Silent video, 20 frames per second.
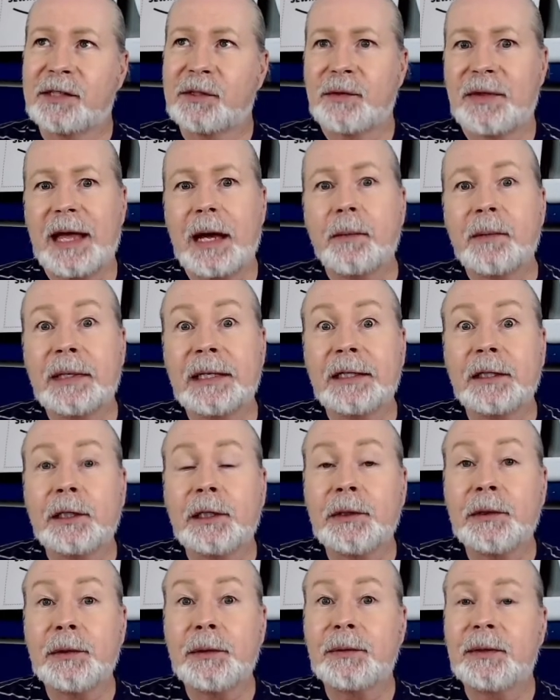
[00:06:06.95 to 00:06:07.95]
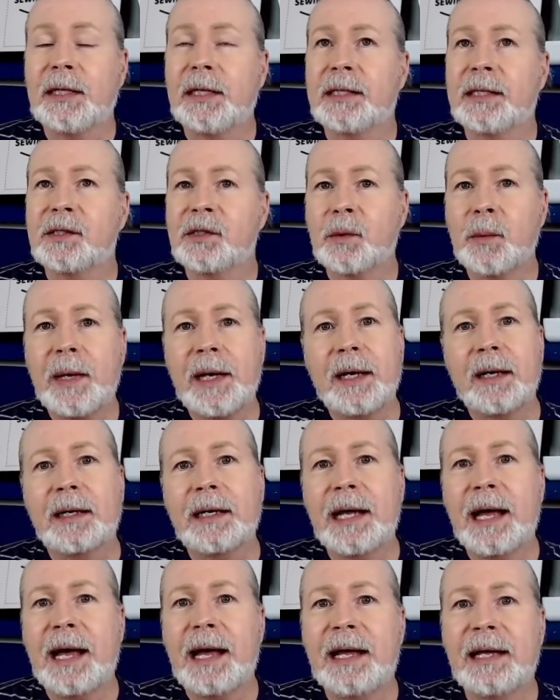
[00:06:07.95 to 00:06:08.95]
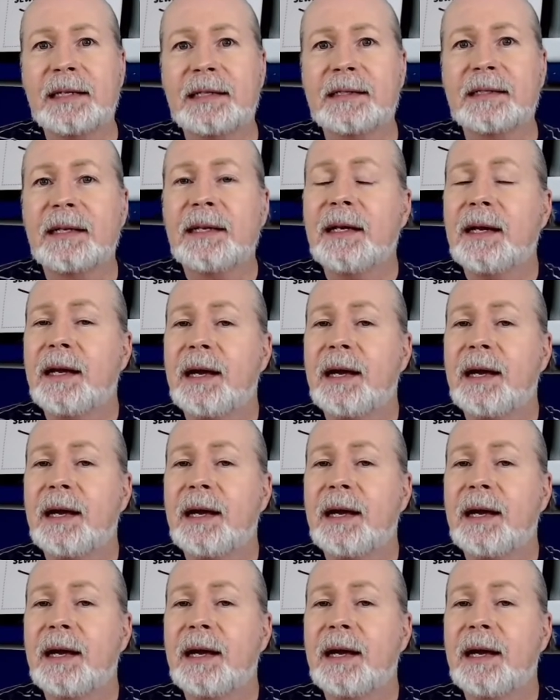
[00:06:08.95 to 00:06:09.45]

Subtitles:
So that would include the square cut,